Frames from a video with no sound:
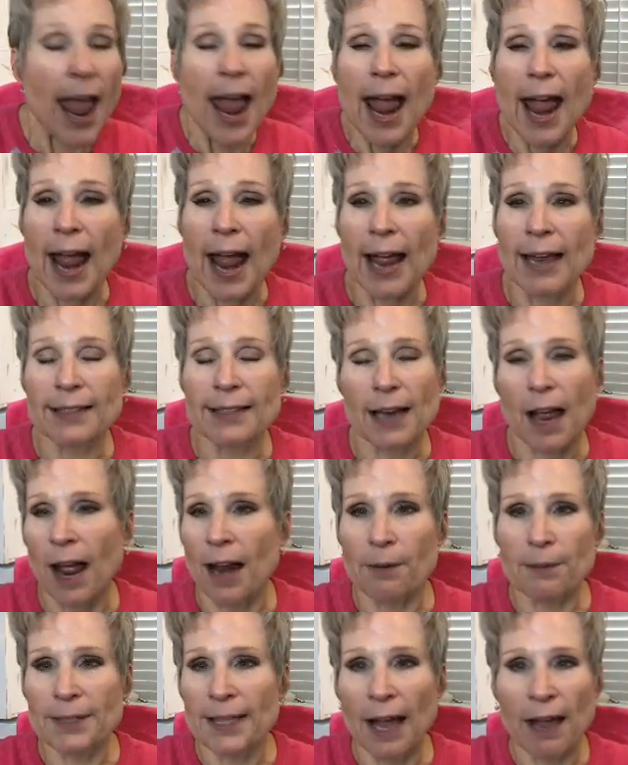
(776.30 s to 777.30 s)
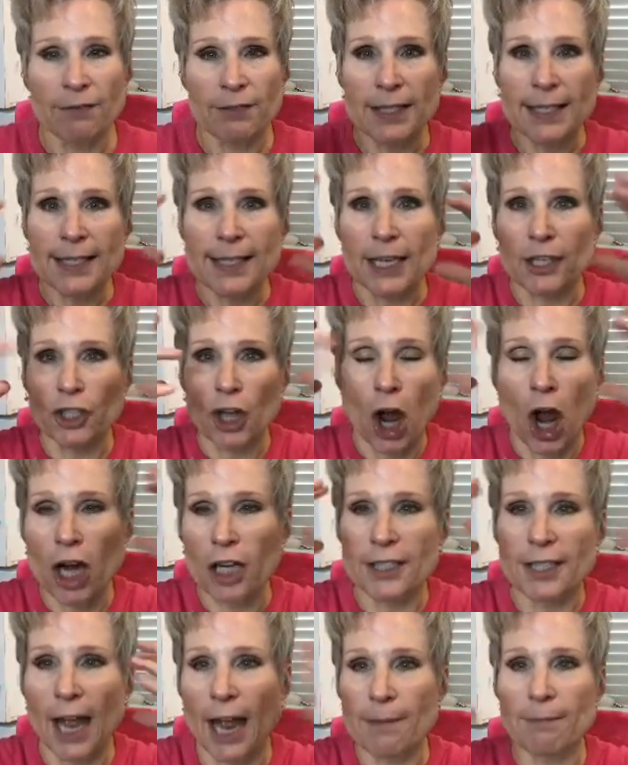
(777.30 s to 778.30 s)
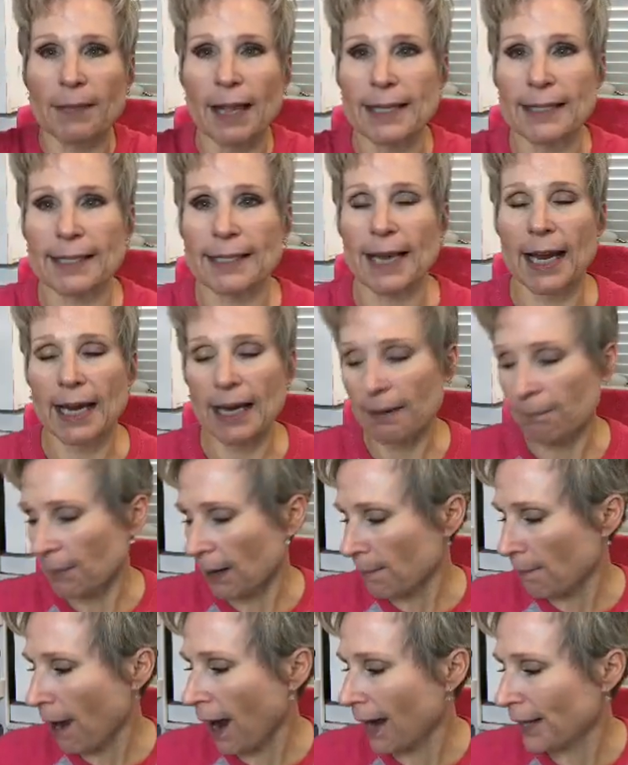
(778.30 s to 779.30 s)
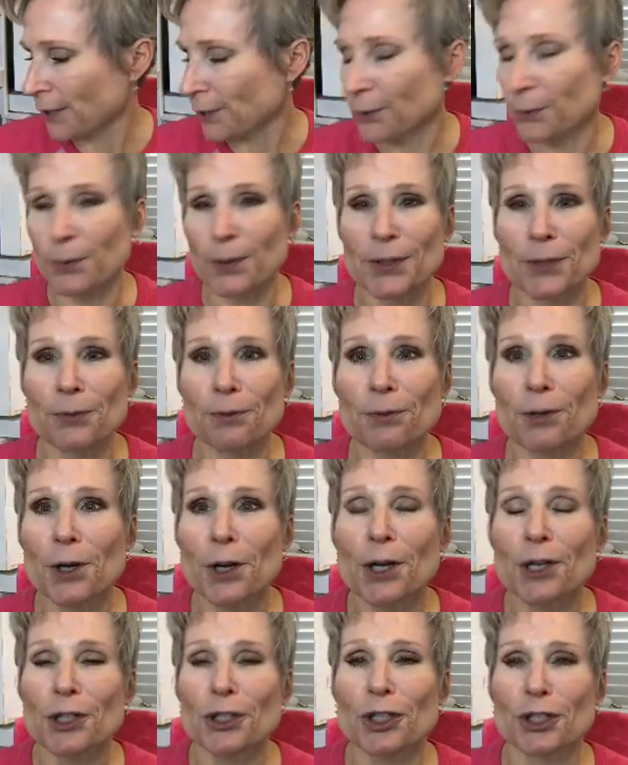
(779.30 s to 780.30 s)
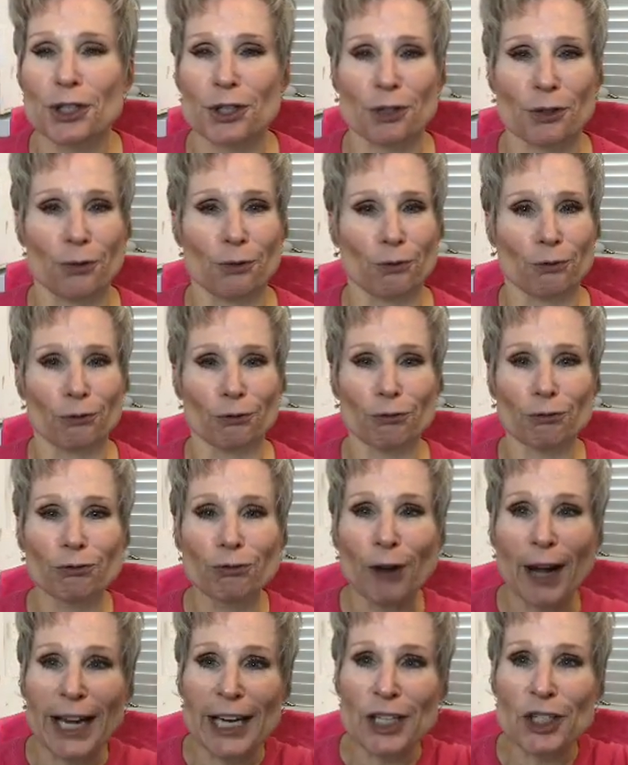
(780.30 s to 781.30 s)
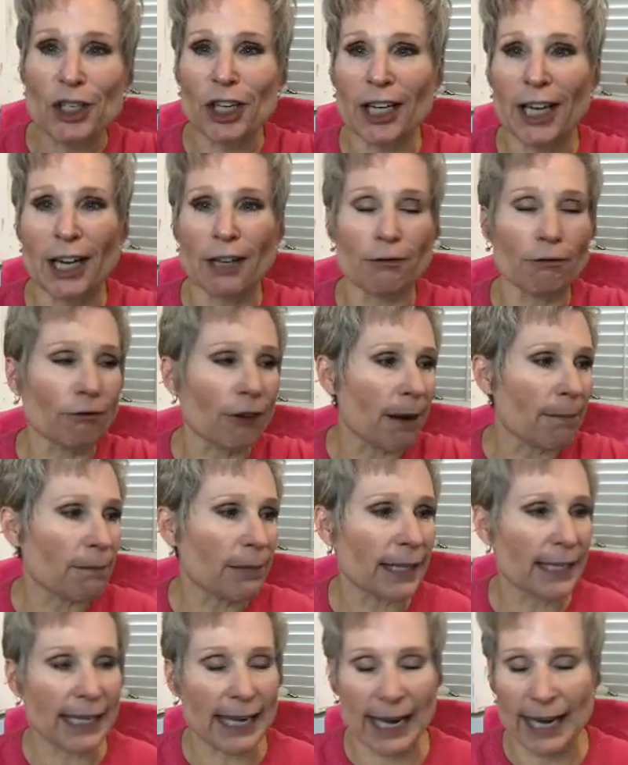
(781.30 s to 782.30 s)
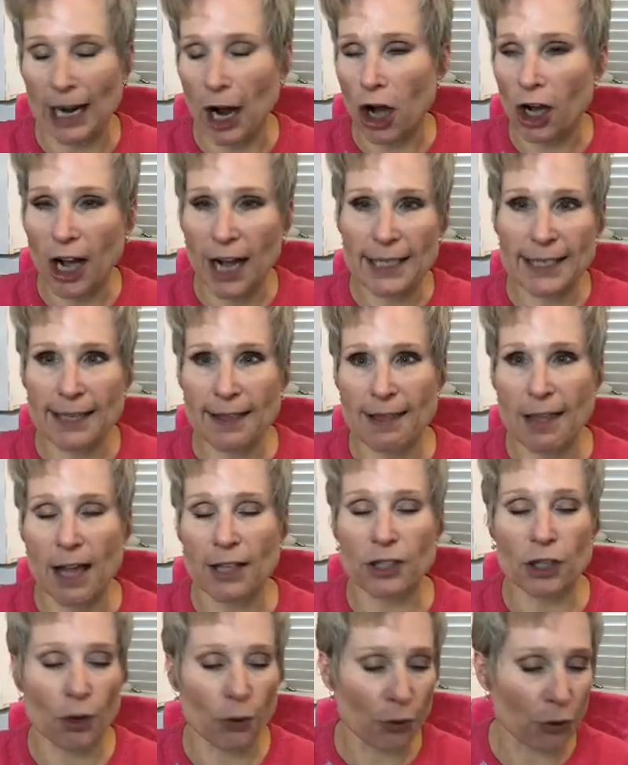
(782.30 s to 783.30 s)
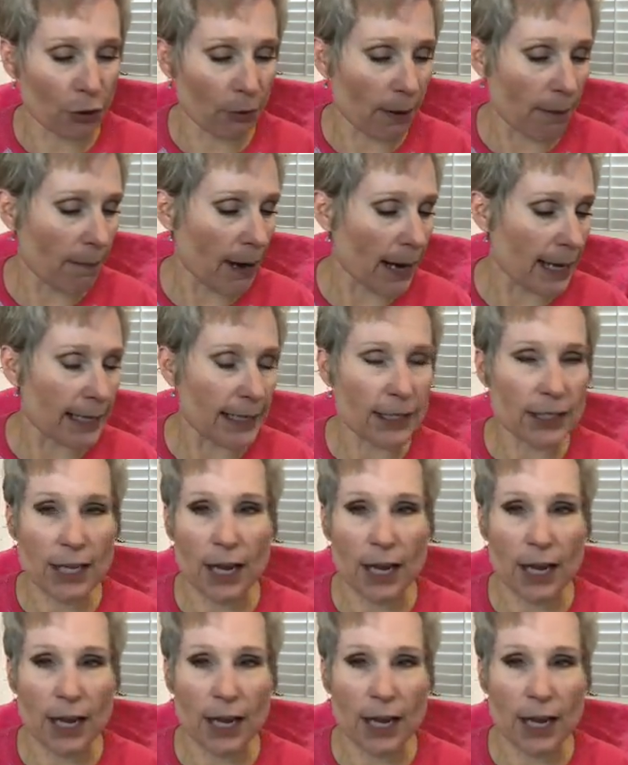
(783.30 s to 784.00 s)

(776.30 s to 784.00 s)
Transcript: and I was having such a hard time last night. My mind was just raging and rumbling. I had all kinds of thoughts going through my mind, and